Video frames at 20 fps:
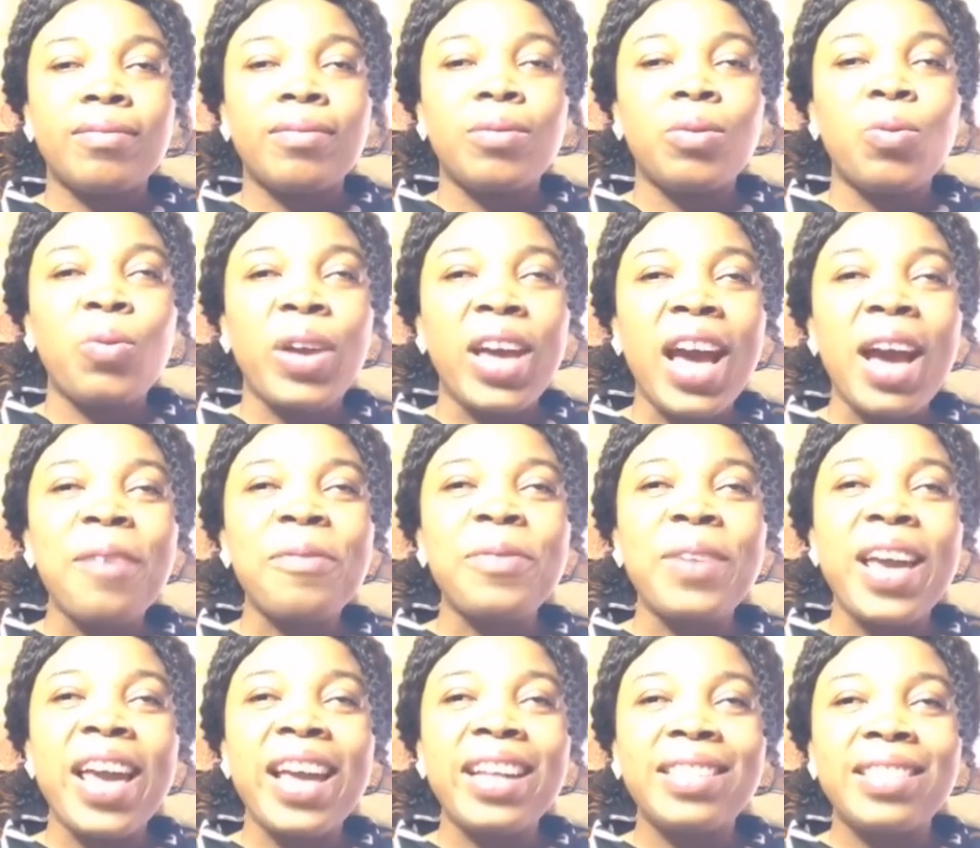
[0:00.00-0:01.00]
we have
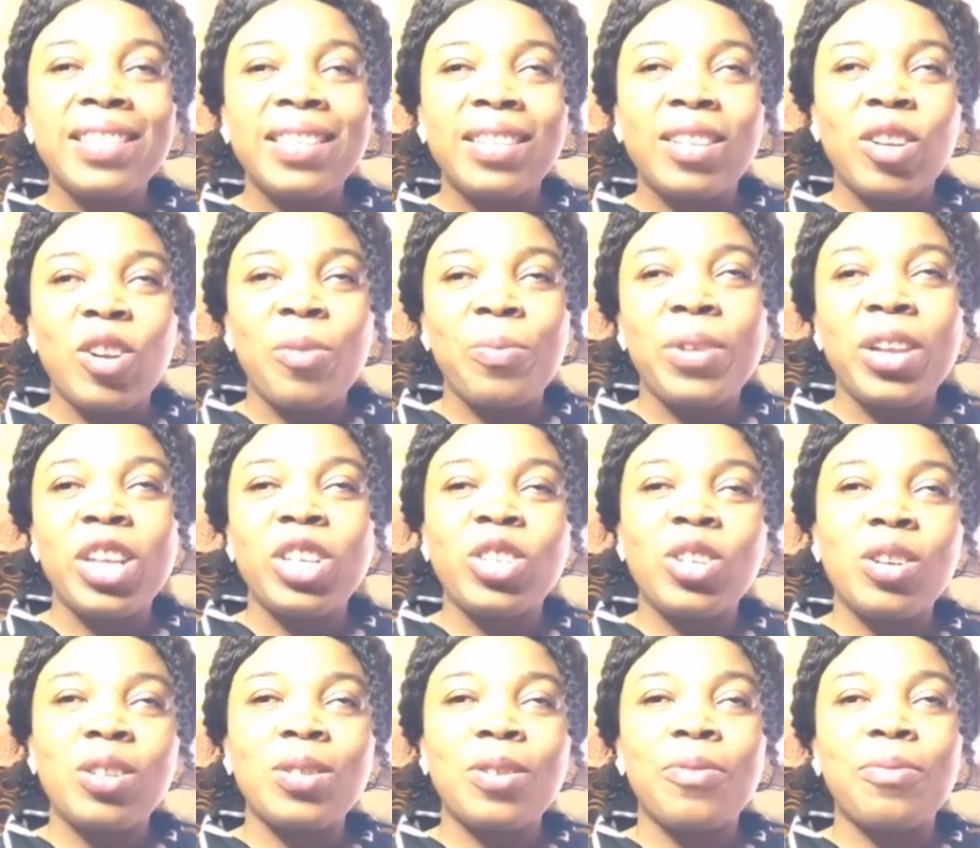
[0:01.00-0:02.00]
8
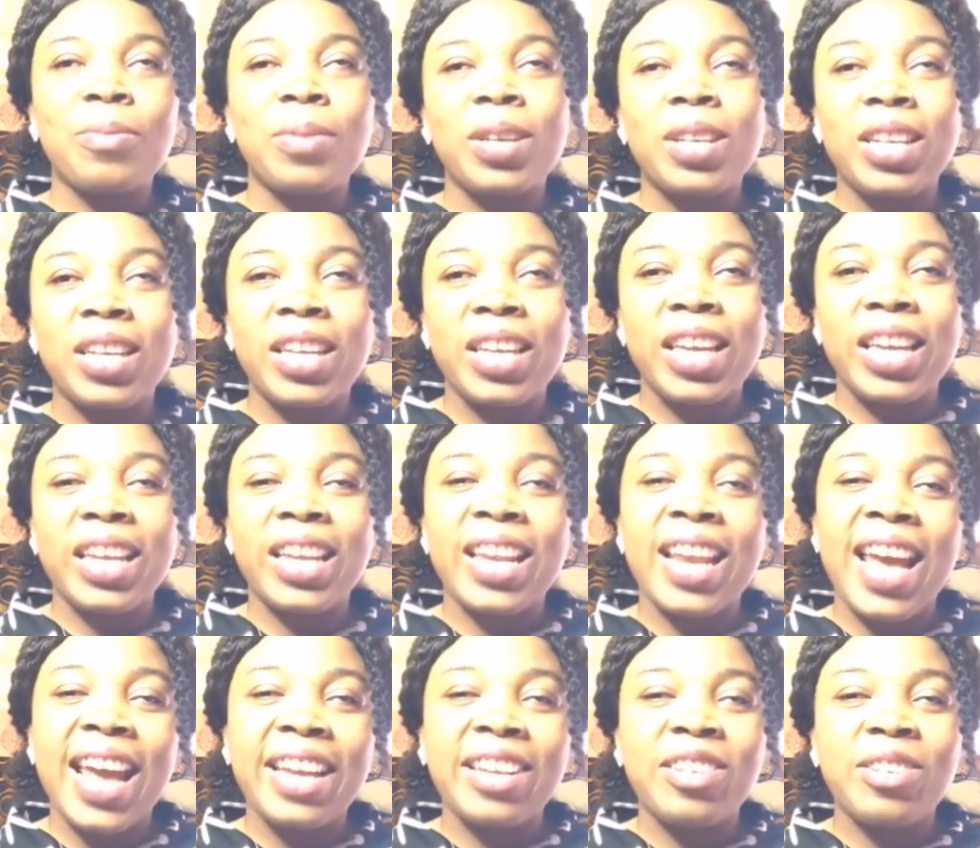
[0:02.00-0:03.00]
denominations of money in
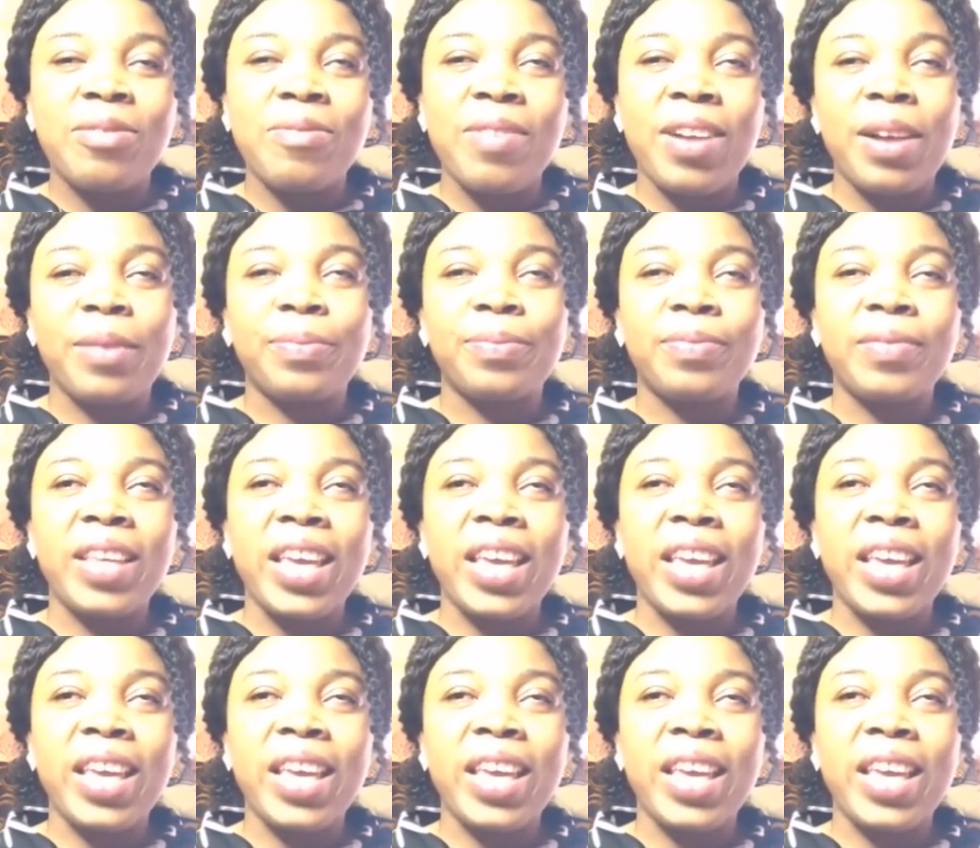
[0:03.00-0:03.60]
Nigeria.